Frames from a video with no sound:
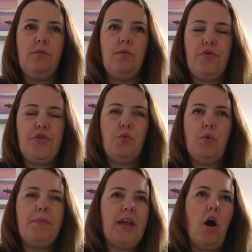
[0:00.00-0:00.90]
There will
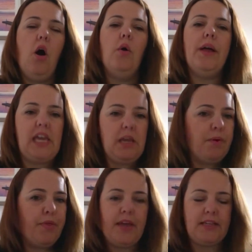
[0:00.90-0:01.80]
be a whole heap of
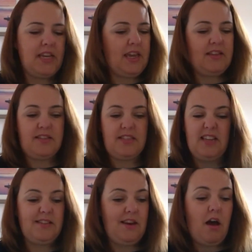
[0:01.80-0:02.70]
things. It's things
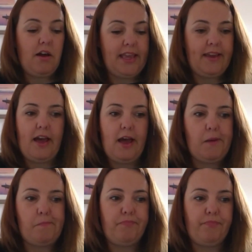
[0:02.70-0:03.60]
like,
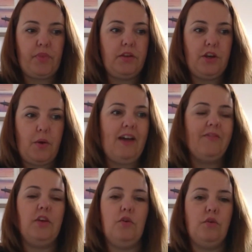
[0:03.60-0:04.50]
you know, having
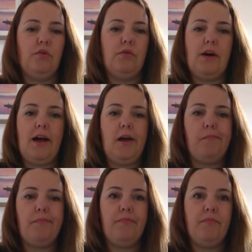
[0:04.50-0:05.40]
your
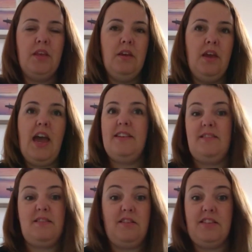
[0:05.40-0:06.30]

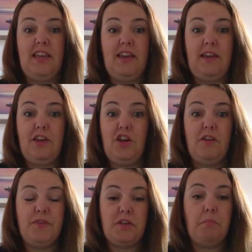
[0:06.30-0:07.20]
exercise gear. You know,
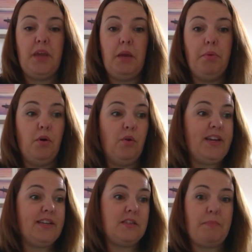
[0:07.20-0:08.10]
for some people,
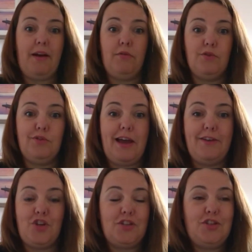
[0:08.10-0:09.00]
it's about
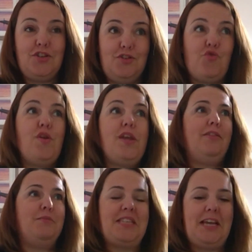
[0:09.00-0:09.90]
just treating
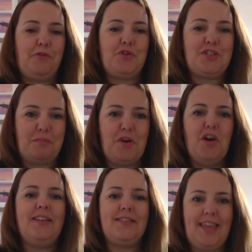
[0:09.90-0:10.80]
themselves to some
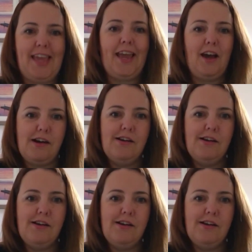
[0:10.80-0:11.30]
nice gear.